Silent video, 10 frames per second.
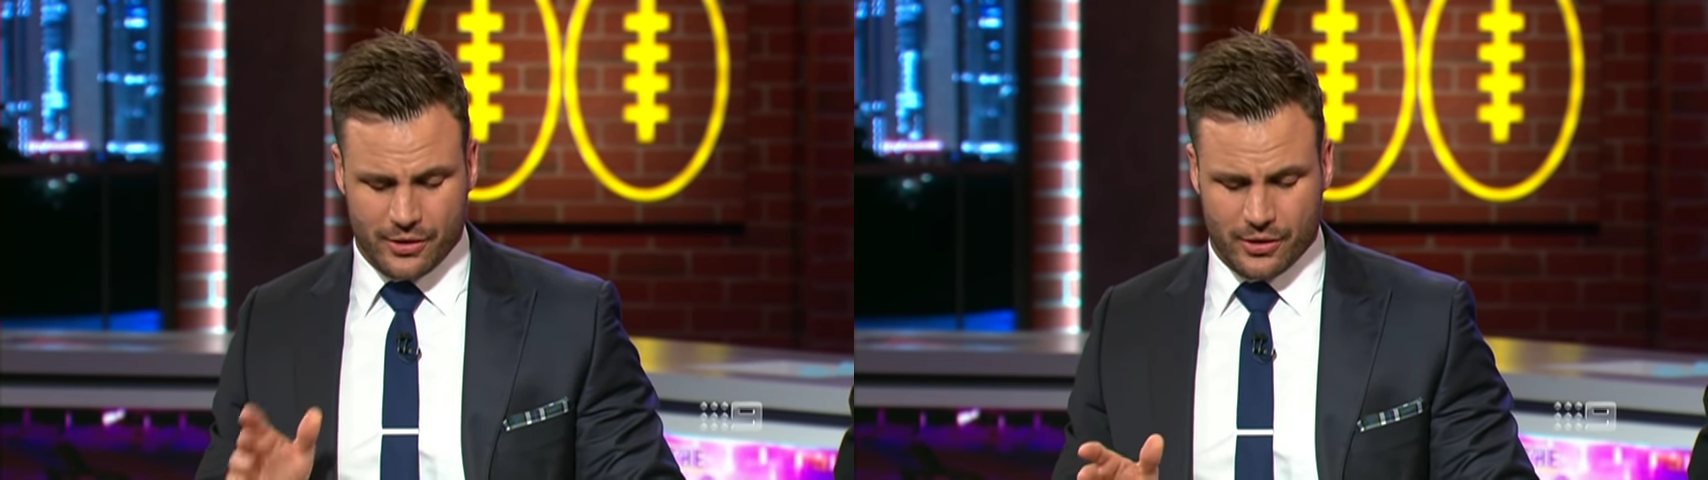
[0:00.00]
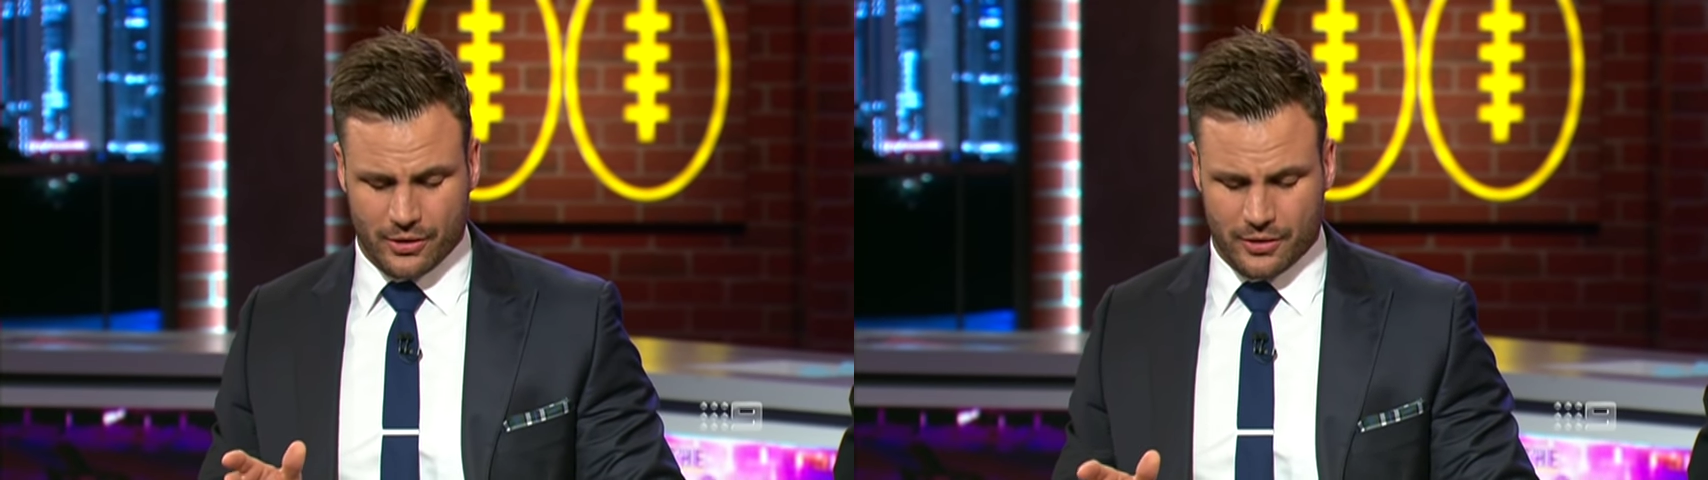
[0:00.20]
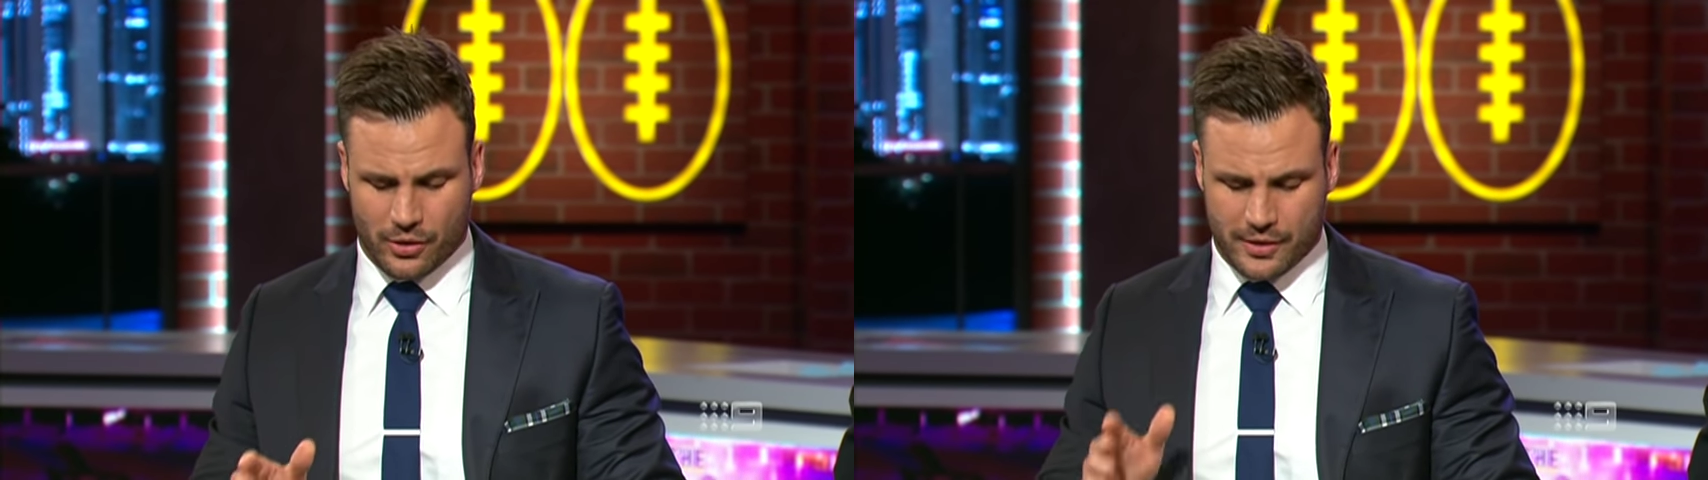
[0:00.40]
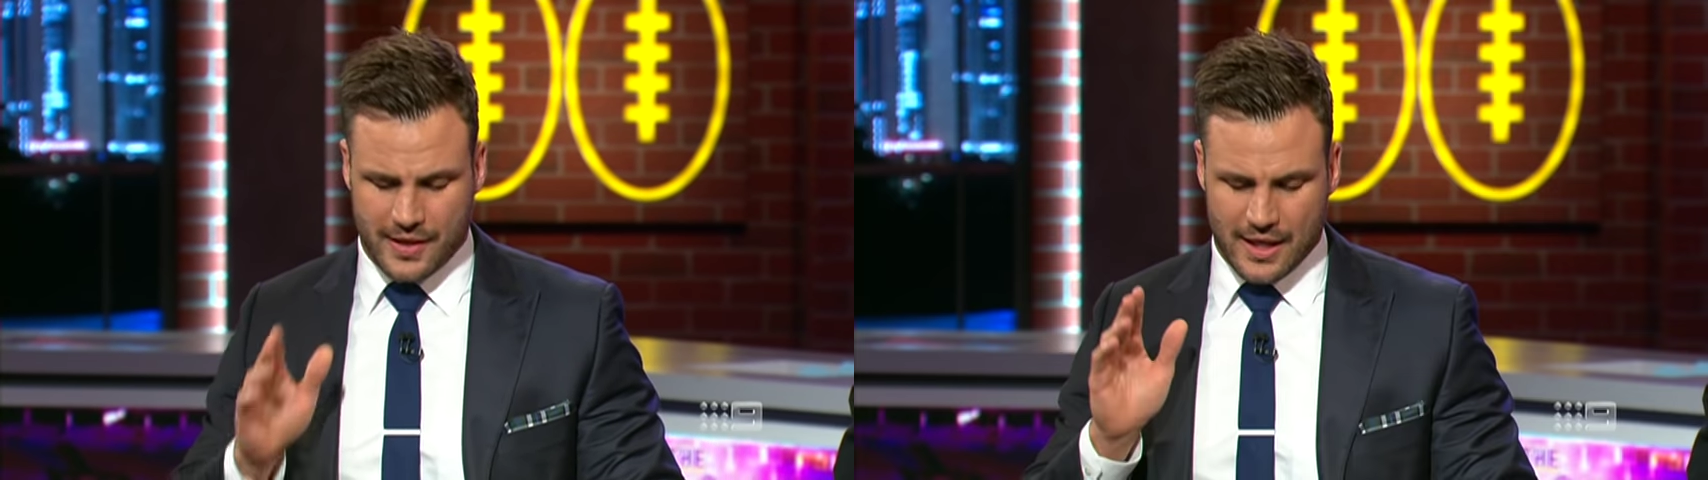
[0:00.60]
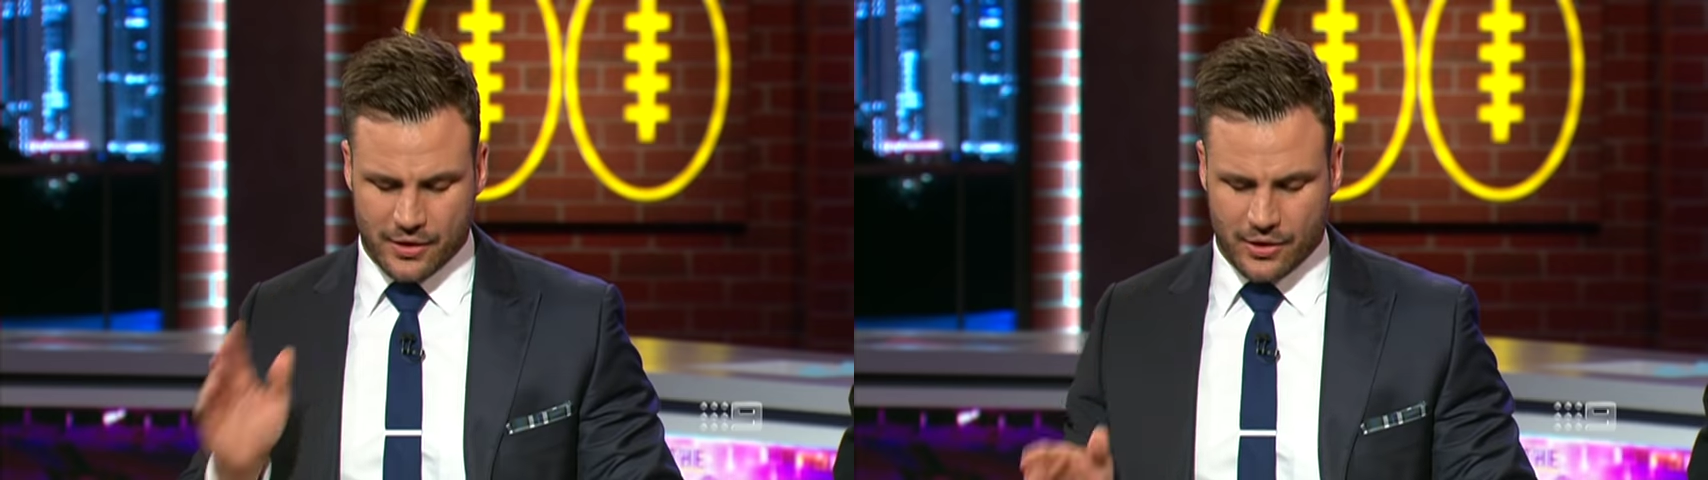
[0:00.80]
girl locked
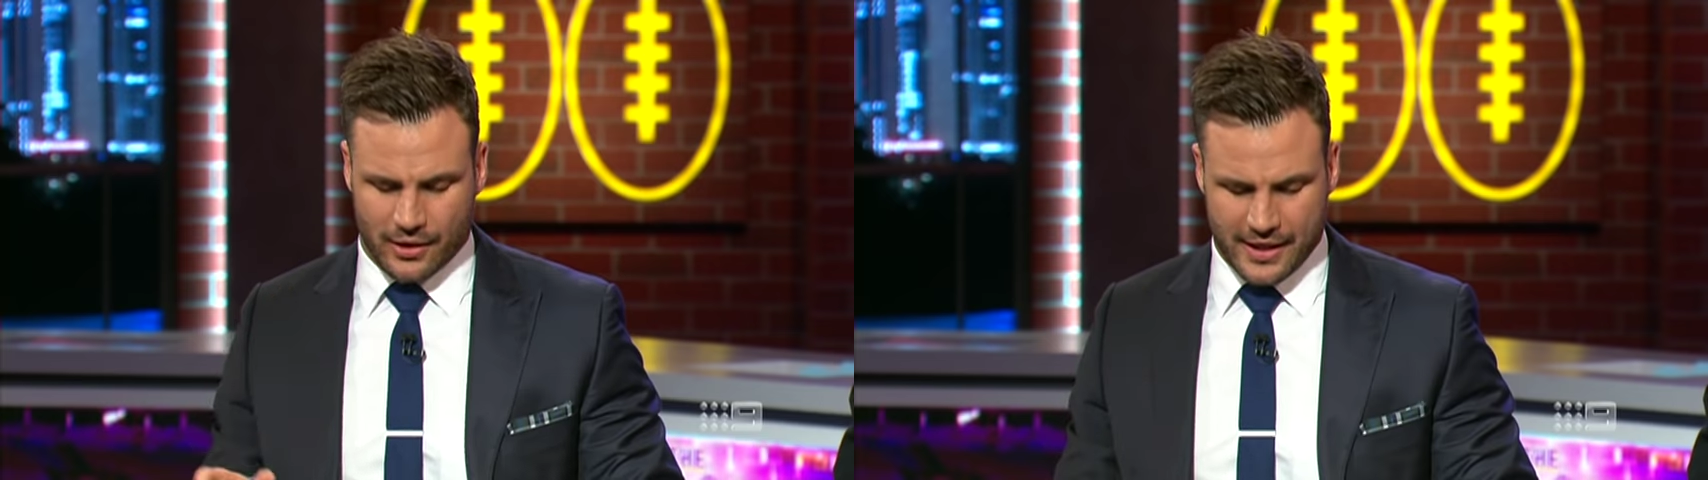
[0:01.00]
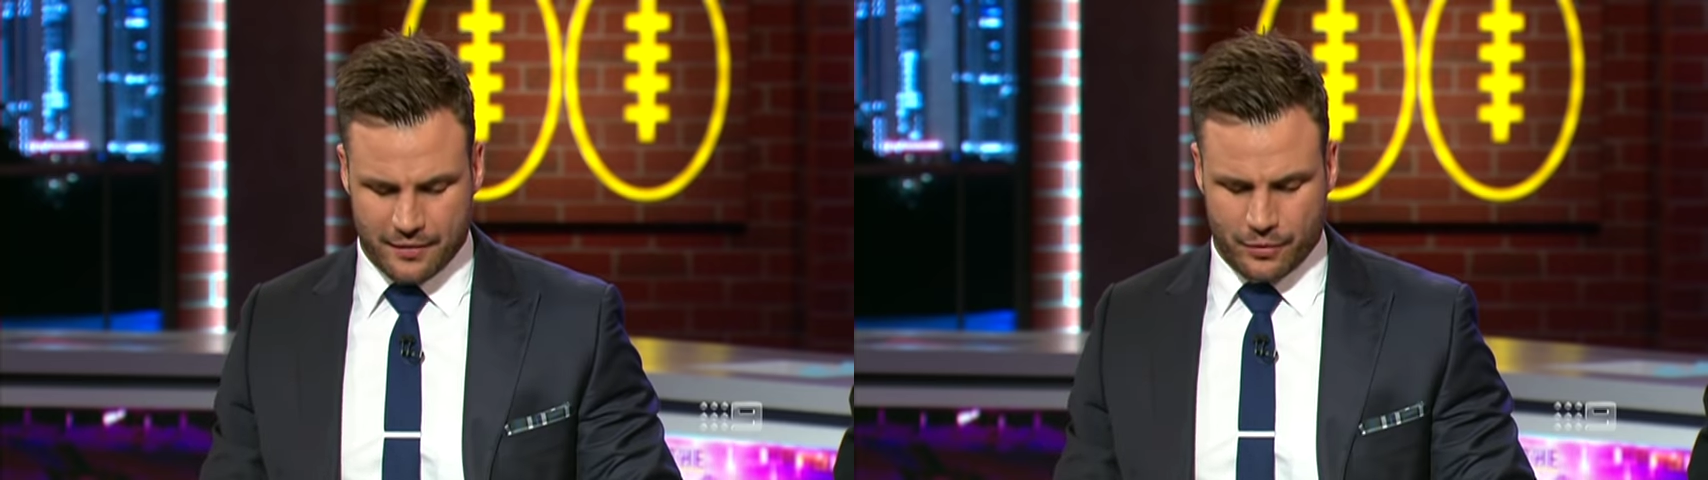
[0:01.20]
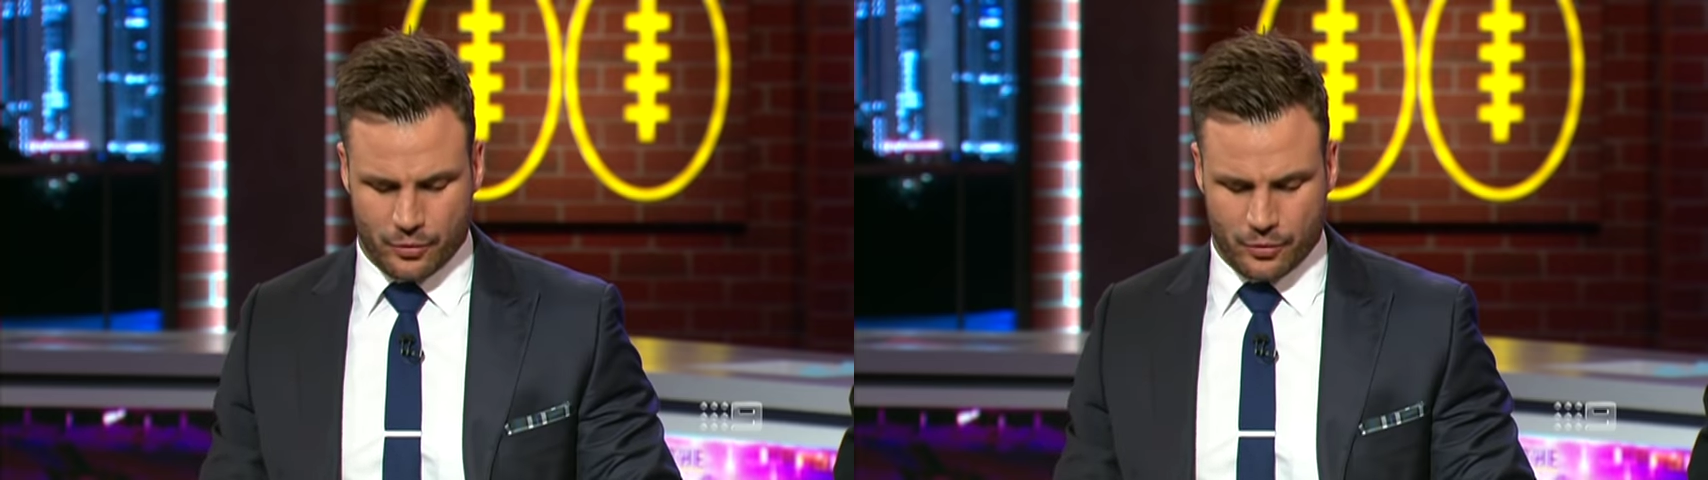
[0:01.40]
the other girl out of